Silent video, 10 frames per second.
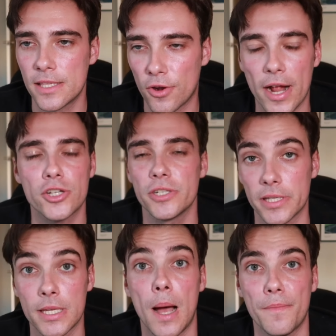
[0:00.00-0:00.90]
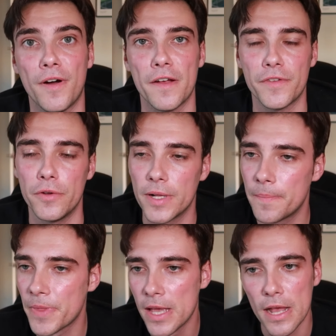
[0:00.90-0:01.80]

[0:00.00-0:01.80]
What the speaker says: They're actually a top five unit.